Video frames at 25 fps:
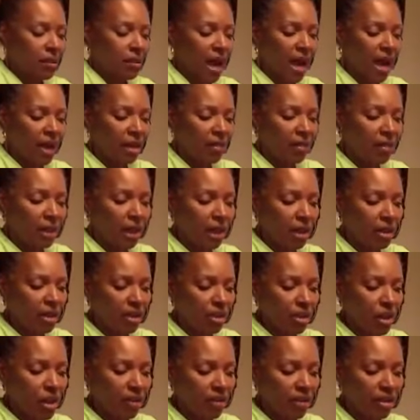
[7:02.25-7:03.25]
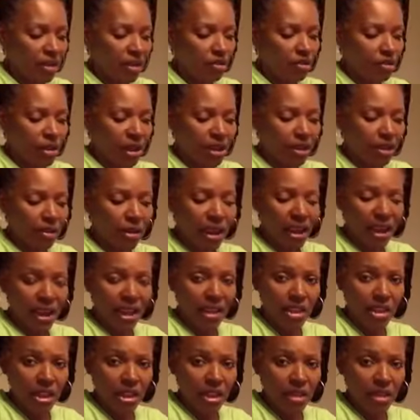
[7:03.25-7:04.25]
bottom because you have a straighter
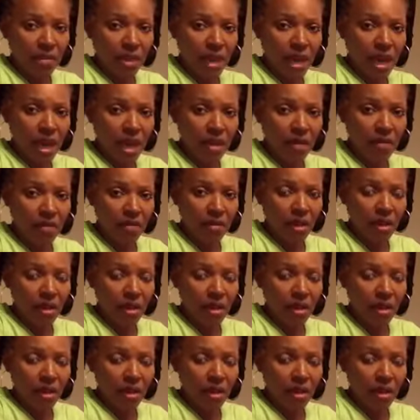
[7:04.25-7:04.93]
edge at the bottom,